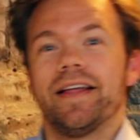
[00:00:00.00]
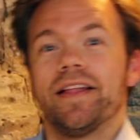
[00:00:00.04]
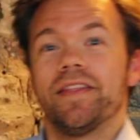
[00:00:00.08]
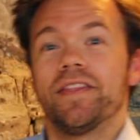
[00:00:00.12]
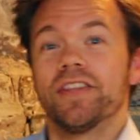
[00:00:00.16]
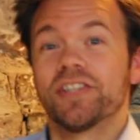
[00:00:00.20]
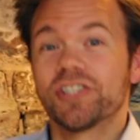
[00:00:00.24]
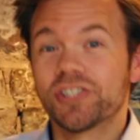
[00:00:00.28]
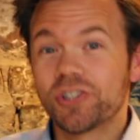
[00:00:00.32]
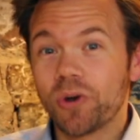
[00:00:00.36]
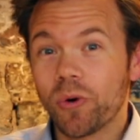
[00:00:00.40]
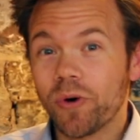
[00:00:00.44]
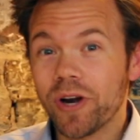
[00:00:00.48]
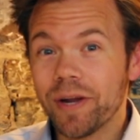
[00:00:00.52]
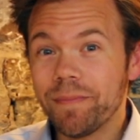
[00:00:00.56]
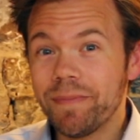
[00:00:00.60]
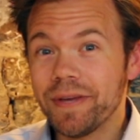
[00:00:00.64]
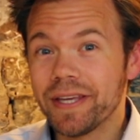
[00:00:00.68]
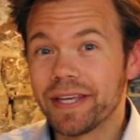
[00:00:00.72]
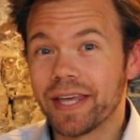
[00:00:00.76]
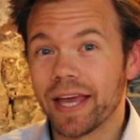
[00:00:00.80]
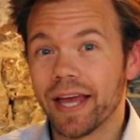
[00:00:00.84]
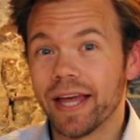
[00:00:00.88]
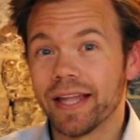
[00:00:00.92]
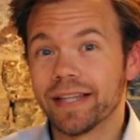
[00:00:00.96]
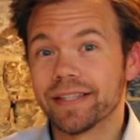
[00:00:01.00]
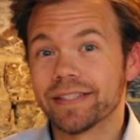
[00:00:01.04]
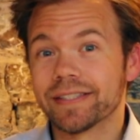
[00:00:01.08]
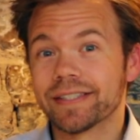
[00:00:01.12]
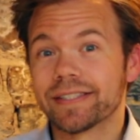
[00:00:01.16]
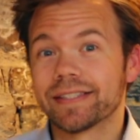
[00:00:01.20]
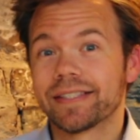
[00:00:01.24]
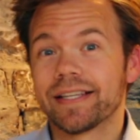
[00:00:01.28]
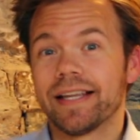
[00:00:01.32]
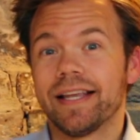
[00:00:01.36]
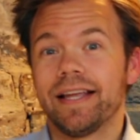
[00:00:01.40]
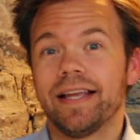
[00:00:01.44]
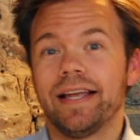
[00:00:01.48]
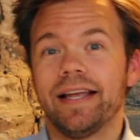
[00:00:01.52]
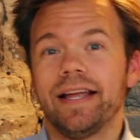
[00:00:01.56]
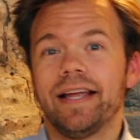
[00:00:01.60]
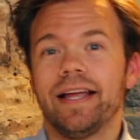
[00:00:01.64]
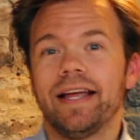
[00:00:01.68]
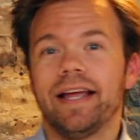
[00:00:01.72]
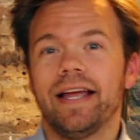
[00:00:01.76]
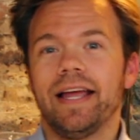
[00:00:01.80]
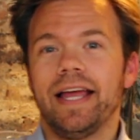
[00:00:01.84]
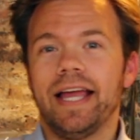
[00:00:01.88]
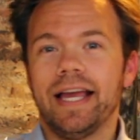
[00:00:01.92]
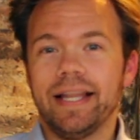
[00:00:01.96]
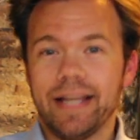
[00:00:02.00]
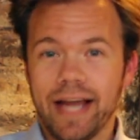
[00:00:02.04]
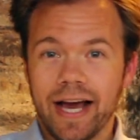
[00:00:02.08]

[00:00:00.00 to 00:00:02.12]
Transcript: The story begins in